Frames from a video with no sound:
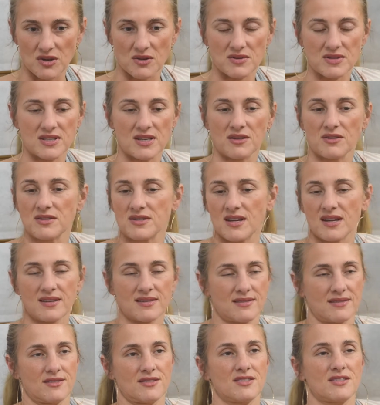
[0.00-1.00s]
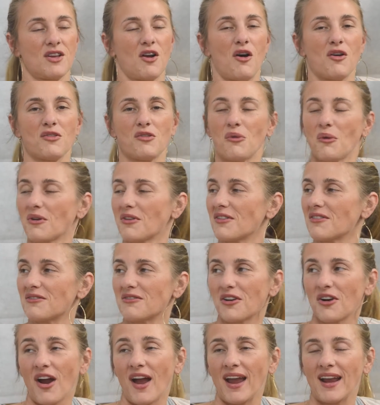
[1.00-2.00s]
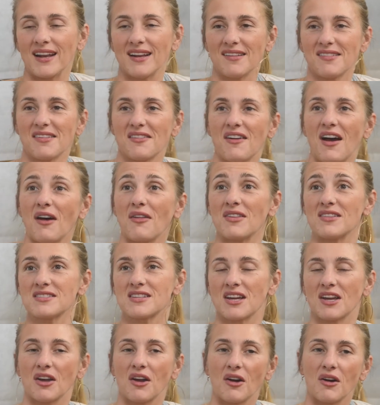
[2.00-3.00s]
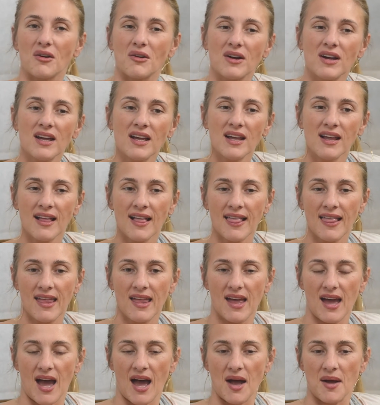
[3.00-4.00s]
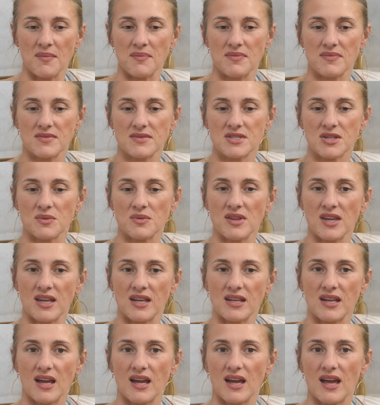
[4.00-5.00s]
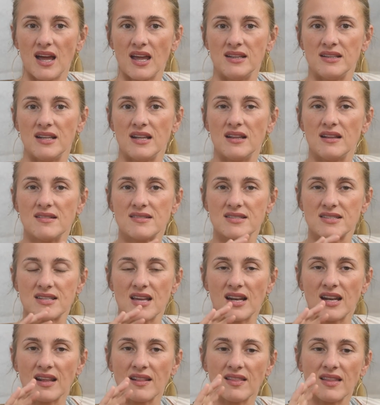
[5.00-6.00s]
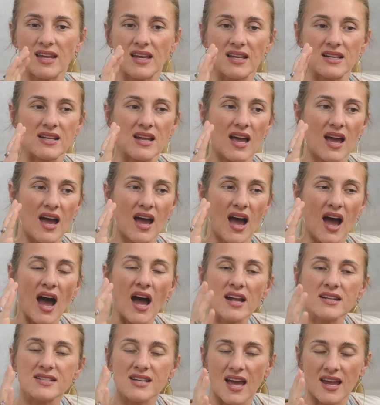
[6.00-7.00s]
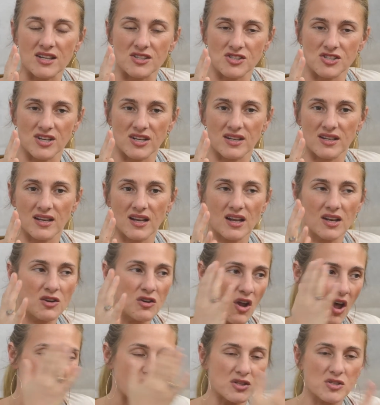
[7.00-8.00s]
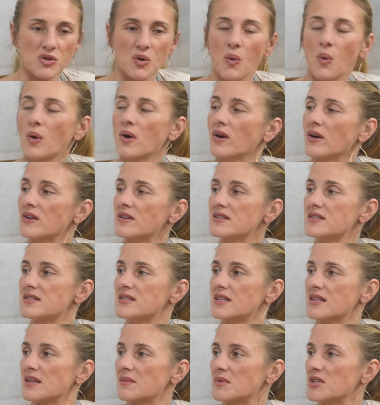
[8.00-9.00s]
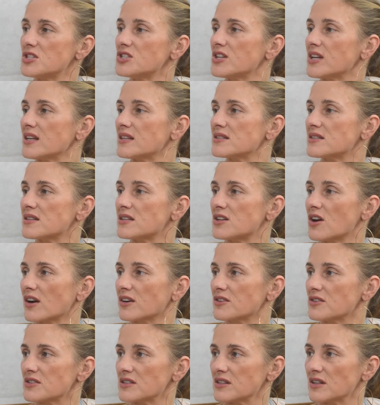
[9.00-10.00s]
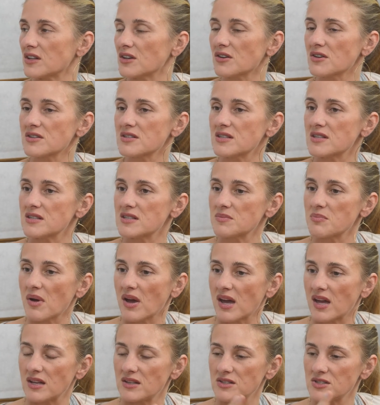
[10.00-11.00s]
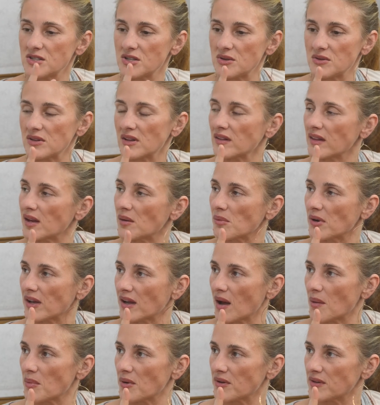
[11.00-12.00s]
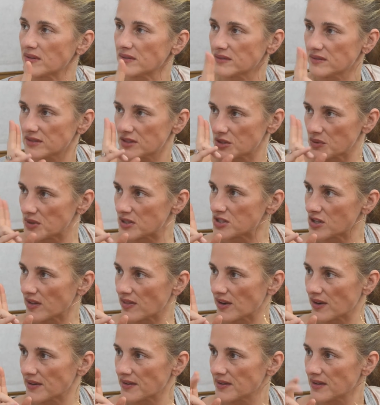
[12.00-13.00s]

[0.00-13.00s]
single sex. There's all sorts of varieties of how this can go. So the setting the attention not towards to the machines, the doctors and the nurses, but to the laboring couple, to each other.